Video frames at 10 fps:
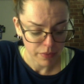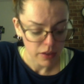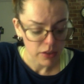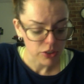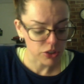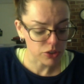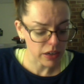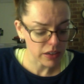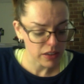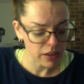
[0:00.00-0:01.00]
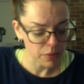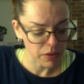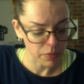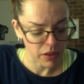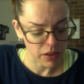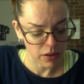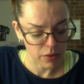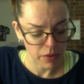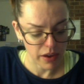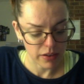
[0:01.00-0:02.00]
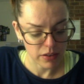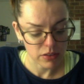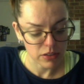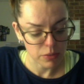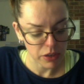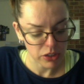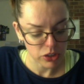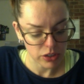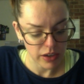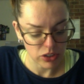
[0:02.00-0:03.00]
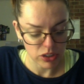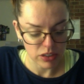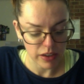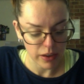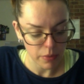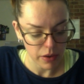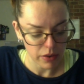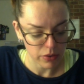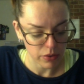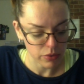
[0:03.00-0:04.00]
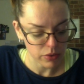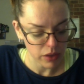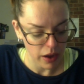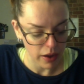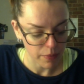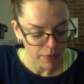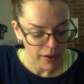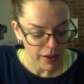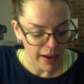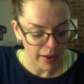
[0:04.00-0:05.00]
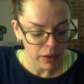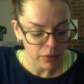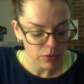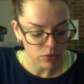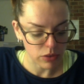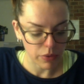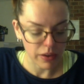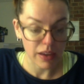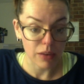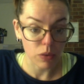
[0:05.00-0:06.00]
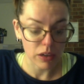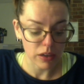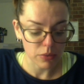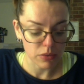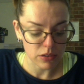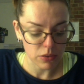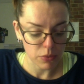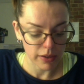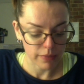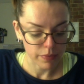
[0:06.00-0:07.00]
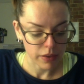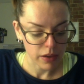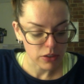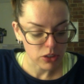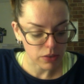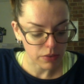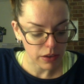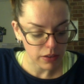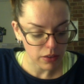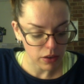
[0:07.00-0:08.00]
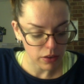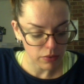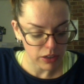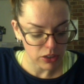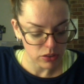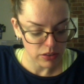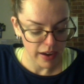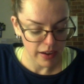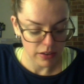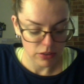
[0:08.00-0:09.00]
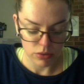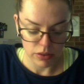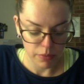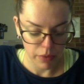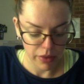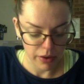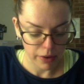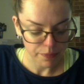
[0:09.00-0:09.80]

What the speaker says: She tried to keep him in her mind, to picture, as she lay upon her own cot, how he was growing and what he was doing. She rarely thought of Rachel and Agnes or their mother.